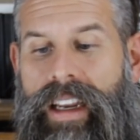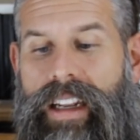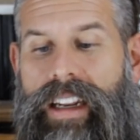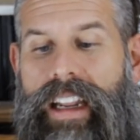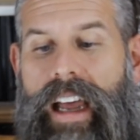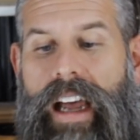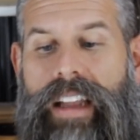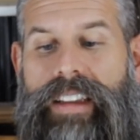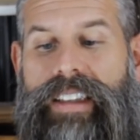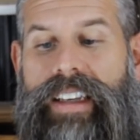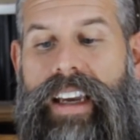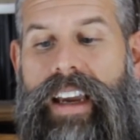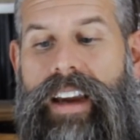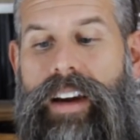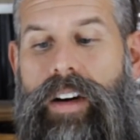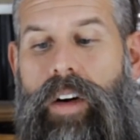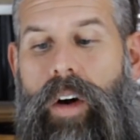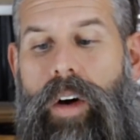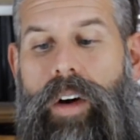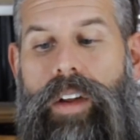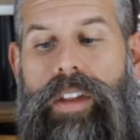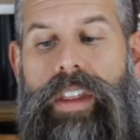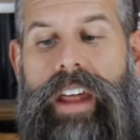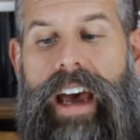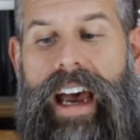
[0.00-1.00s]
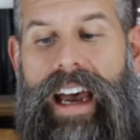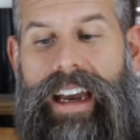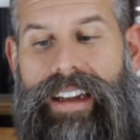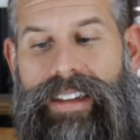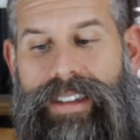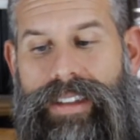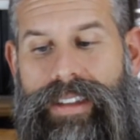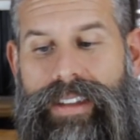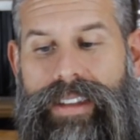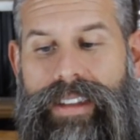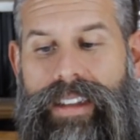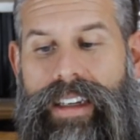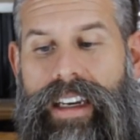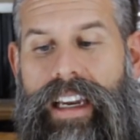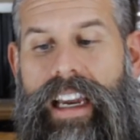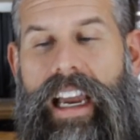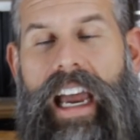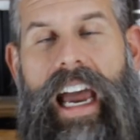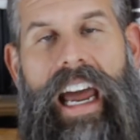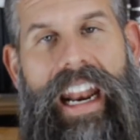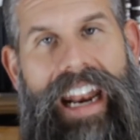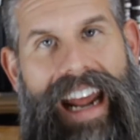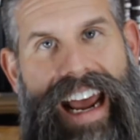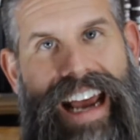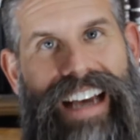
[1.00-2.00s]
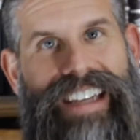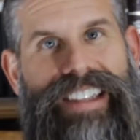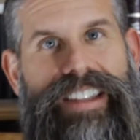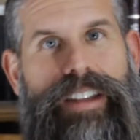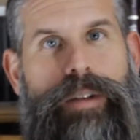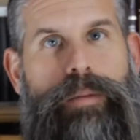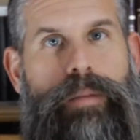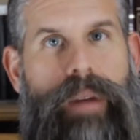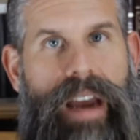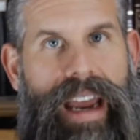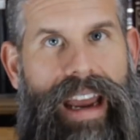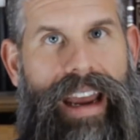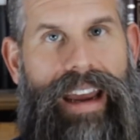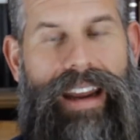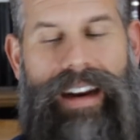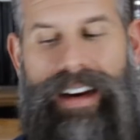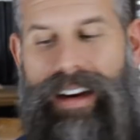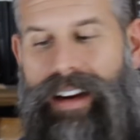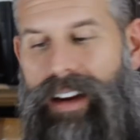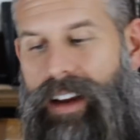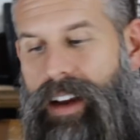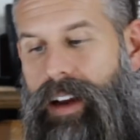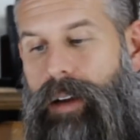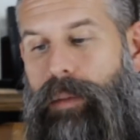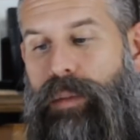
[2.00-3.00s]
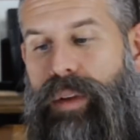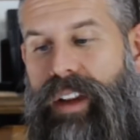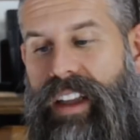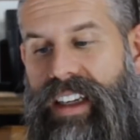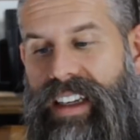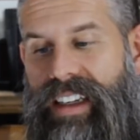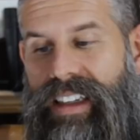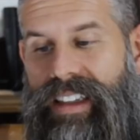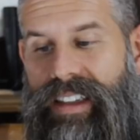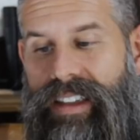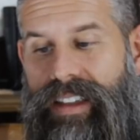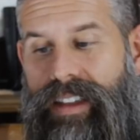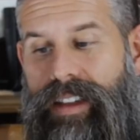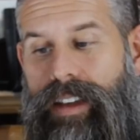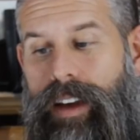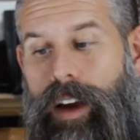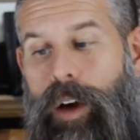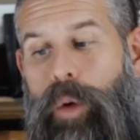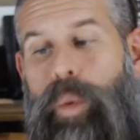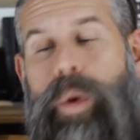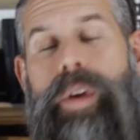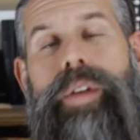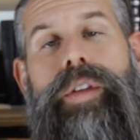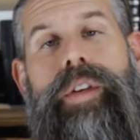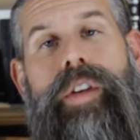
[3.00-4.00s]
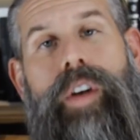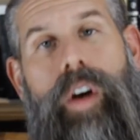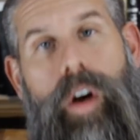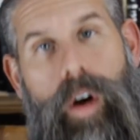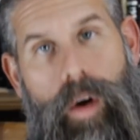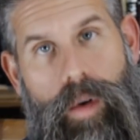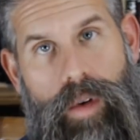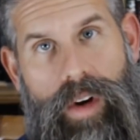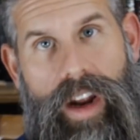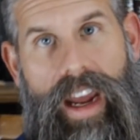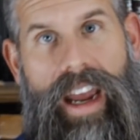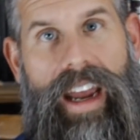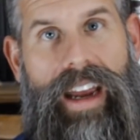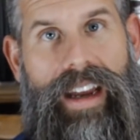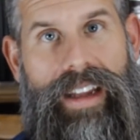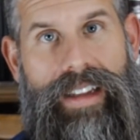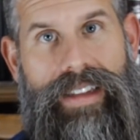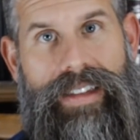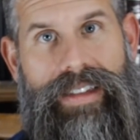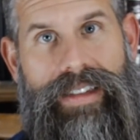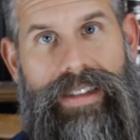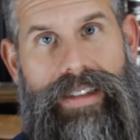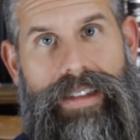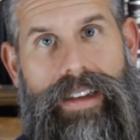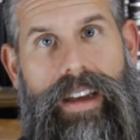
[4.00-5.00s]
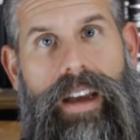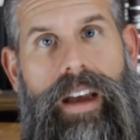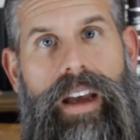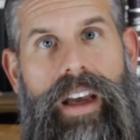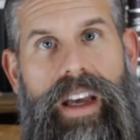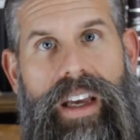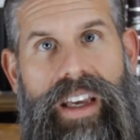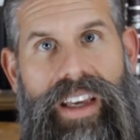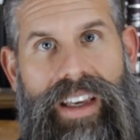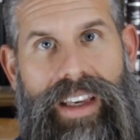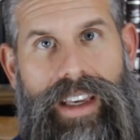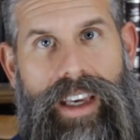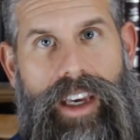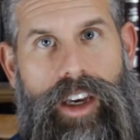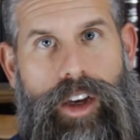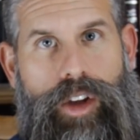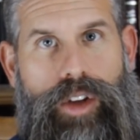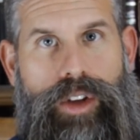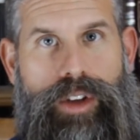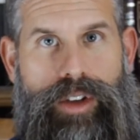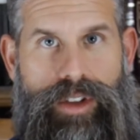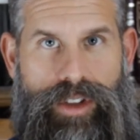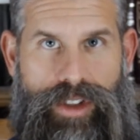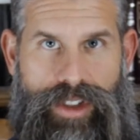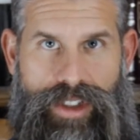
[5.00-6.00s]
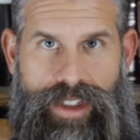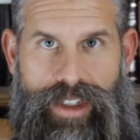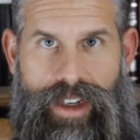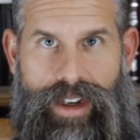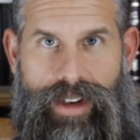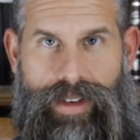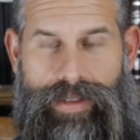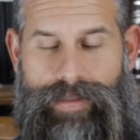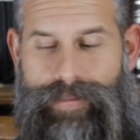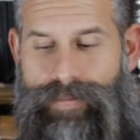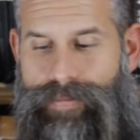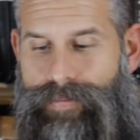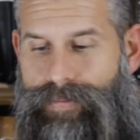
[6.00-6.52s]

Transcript: Now take all that and ask the man, please, with your own hands, kill your son.